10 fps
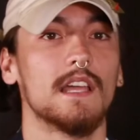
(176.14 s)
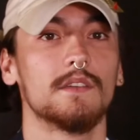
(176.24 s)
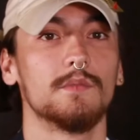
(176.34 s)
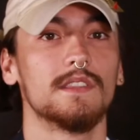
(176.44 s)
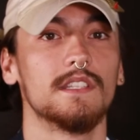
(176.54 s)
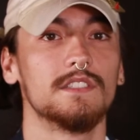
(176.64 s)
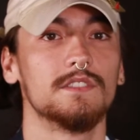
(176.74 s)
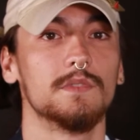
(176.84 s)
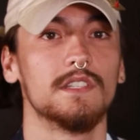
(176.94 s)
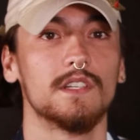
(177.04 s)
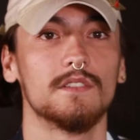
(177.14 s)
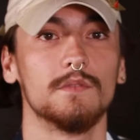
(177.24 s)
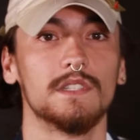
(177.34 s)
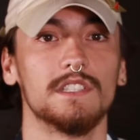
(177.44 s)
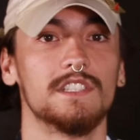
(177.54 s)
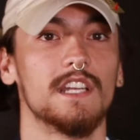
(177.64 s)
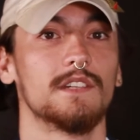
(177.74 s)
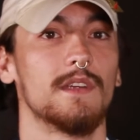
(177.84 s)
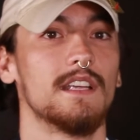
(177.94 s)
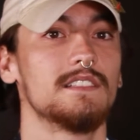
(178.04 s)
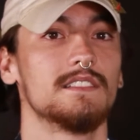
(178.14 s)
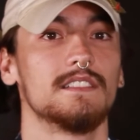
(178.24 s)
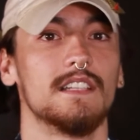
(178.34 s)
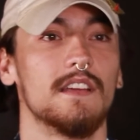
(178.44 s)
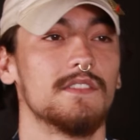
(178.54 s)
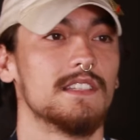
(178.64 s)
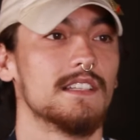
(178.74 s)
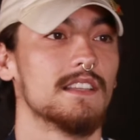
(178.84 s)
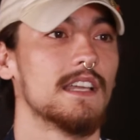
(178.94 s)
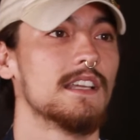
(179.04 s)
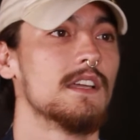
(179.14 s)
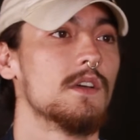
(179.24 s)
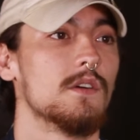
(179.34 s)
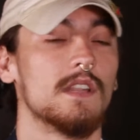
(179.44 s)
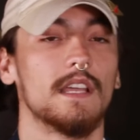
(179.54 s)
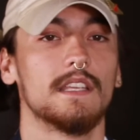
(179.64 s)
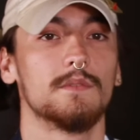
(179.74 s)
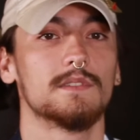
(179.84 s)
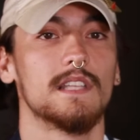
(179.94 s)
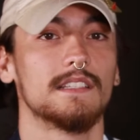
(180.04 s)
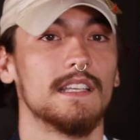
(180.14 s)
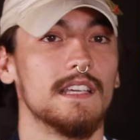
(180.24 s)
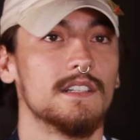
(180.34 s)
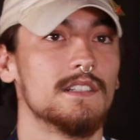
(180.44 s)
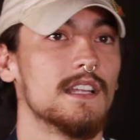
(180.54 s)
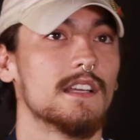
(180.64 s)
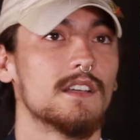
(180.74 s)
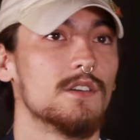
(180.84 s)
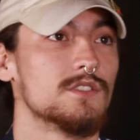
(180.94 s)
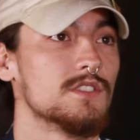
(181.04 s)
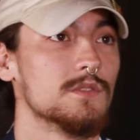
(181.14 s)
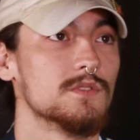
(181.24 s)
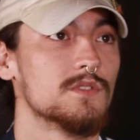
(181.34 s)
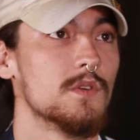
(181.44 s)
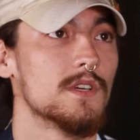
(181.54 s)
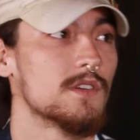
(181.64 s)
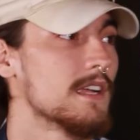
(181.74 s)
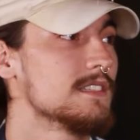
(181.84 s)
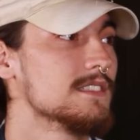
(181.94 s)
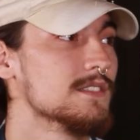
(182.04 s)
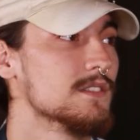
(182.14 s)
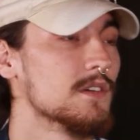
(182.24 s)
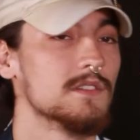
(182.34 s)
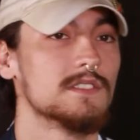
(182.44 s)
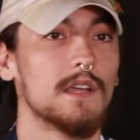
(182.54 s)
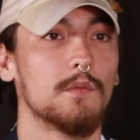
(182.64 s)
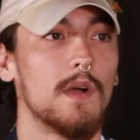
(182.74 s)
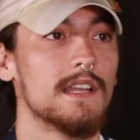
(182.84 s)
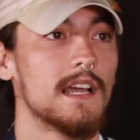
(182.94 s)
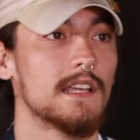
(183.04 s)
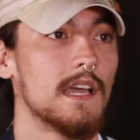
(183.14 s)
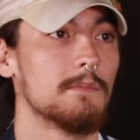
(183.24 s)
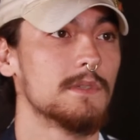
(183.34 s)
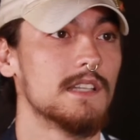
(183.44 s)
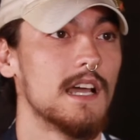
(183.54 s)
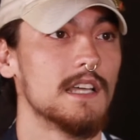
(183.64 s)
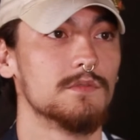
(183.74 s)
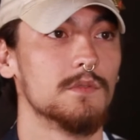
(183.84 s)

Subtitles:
like with the generations and everything. Like, like it was like the internet culture was going crazy. It's like, why not capitalize